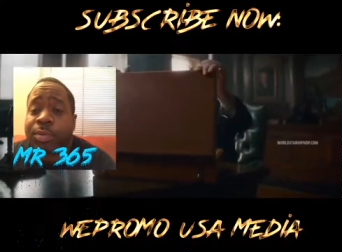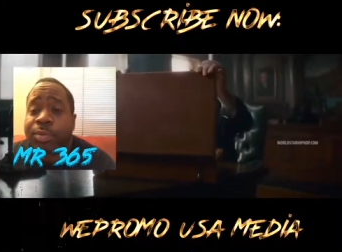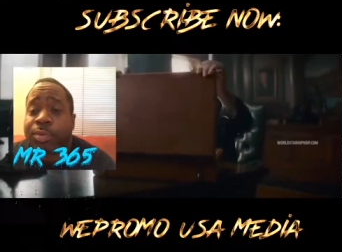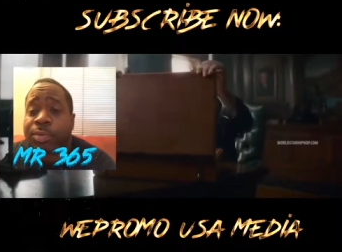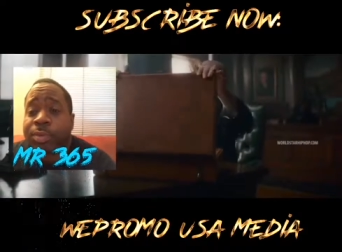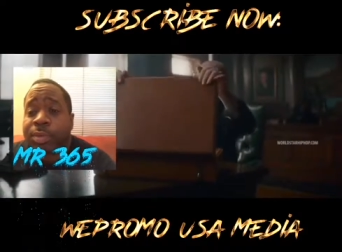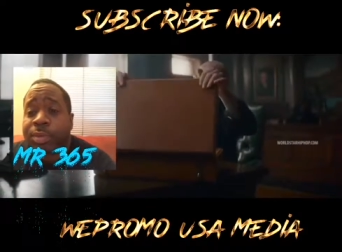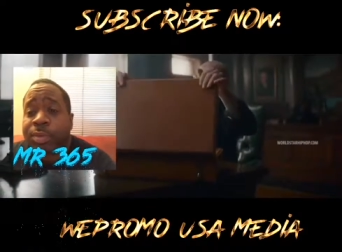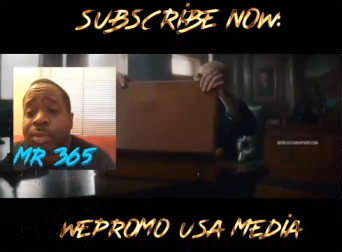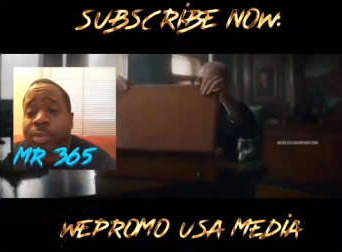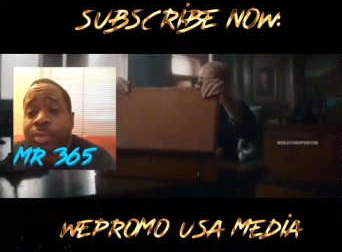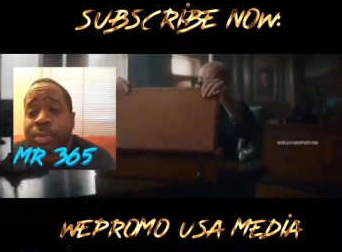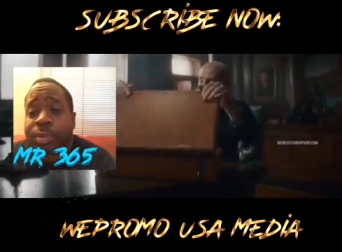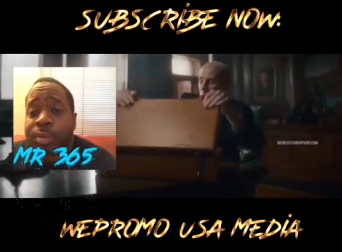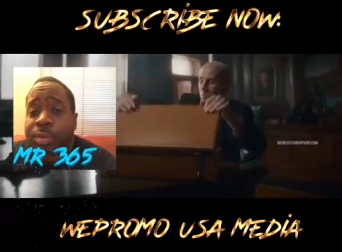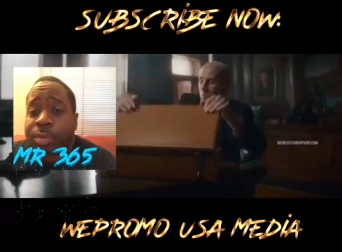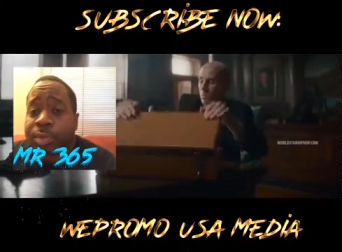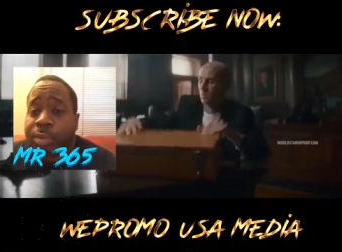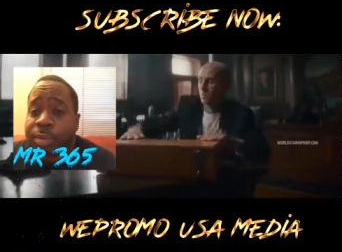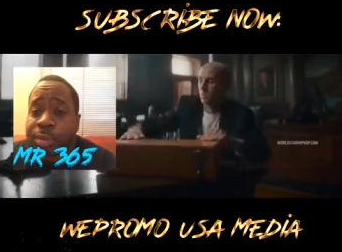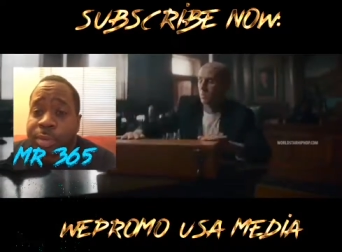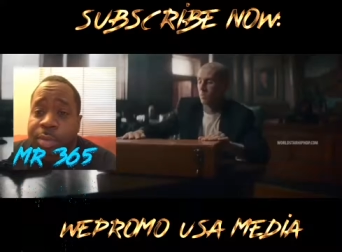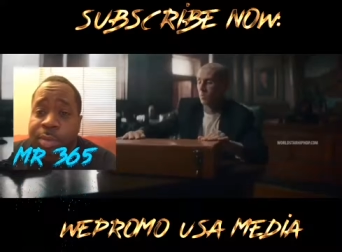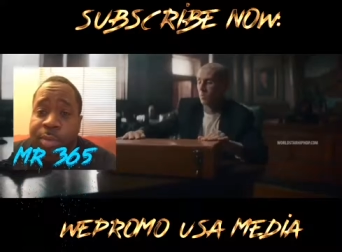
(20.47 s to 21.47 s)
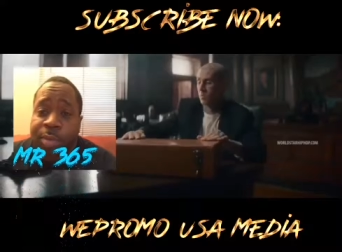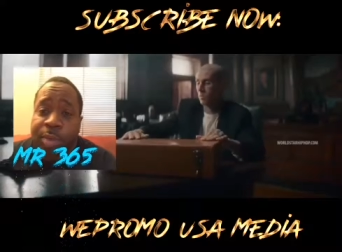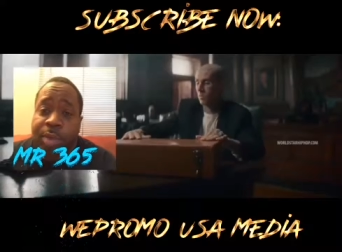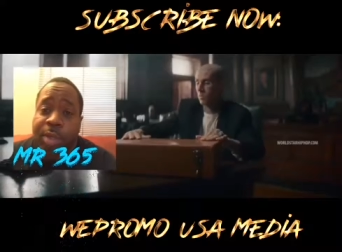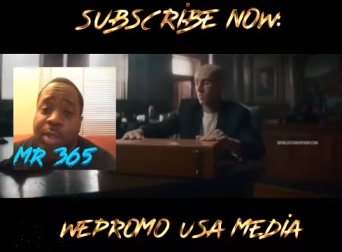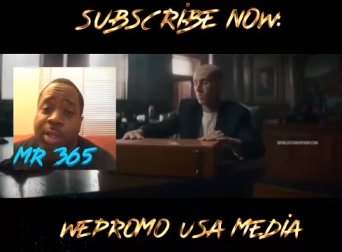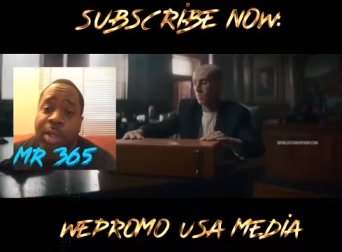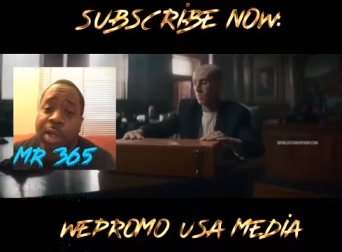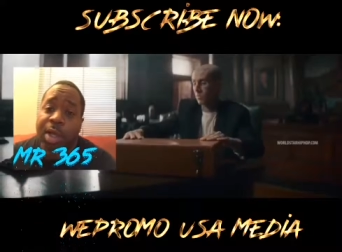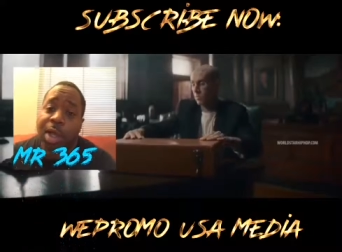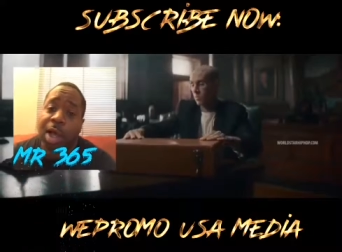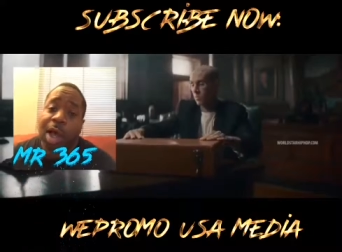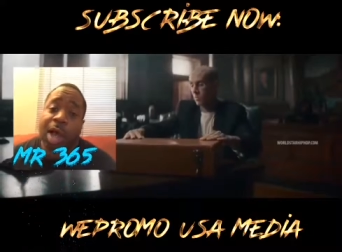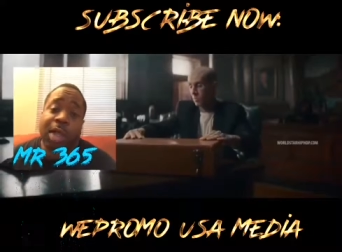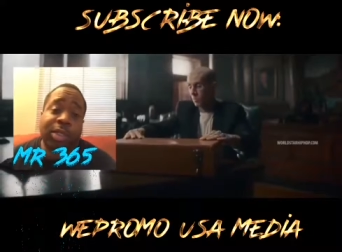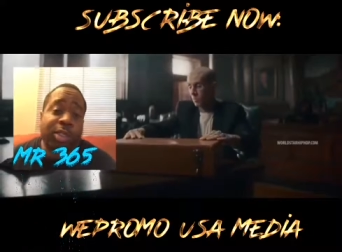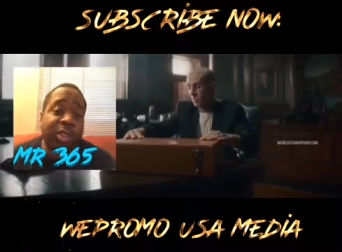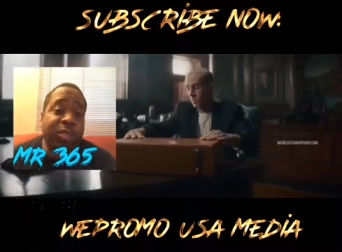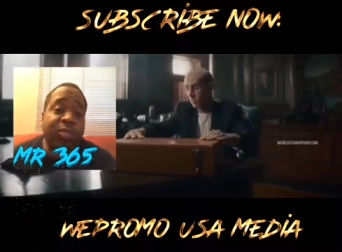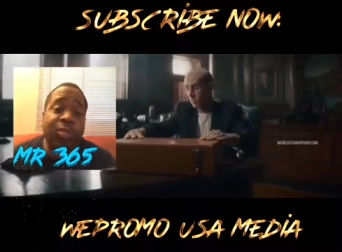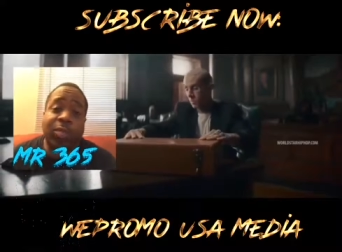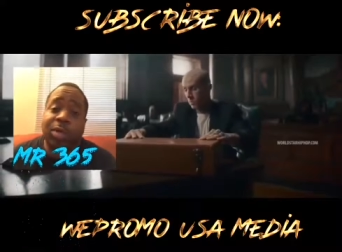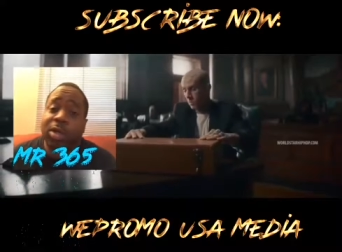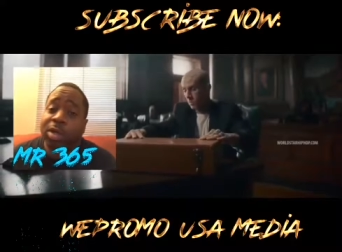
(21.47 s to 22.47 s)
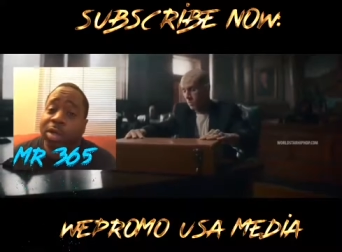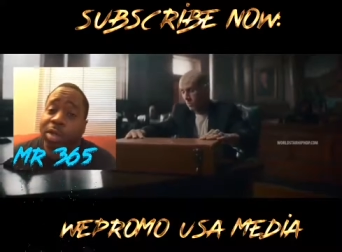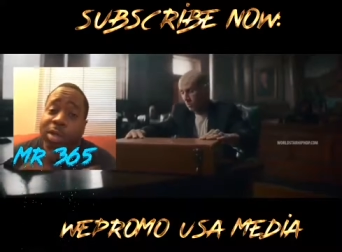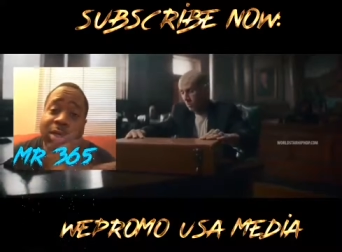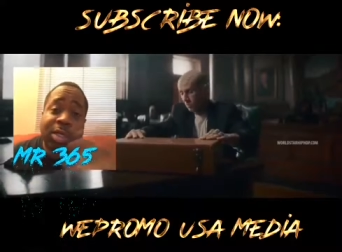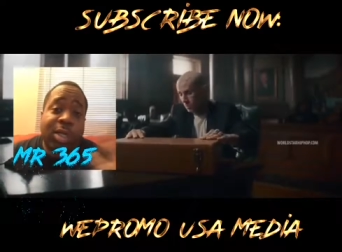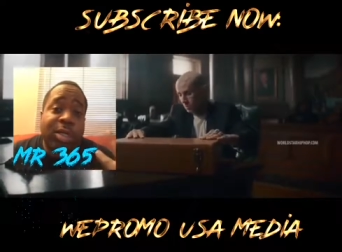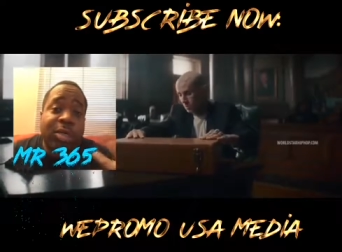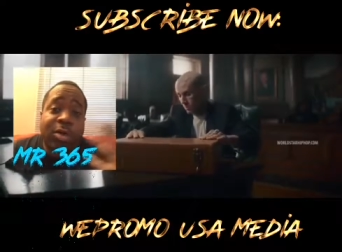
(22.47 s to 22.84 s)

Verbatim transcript: Hey, yeah. I just want to